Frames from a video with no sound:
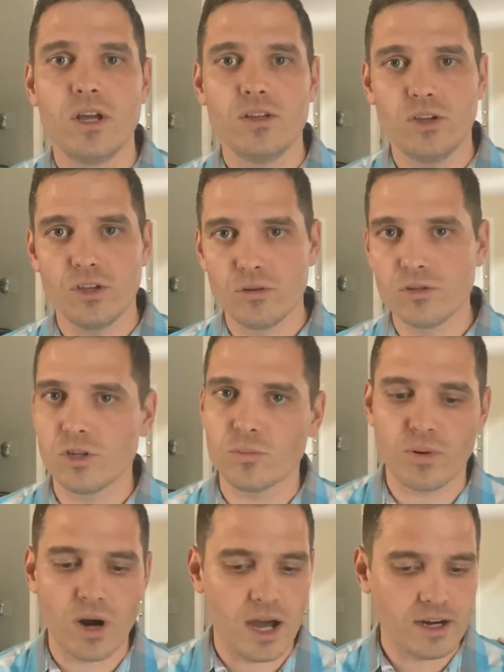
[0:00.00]
to use your
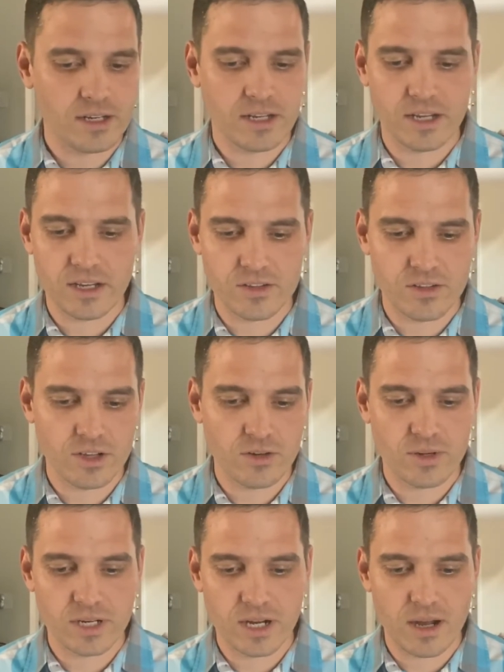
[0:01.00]
product and
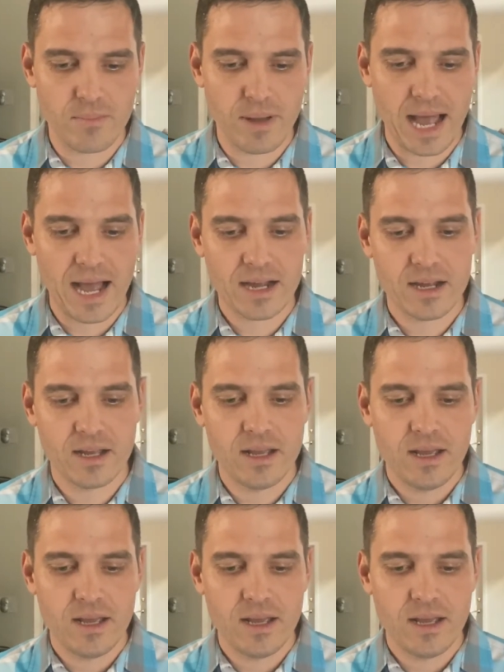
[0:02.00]
continuing to come back?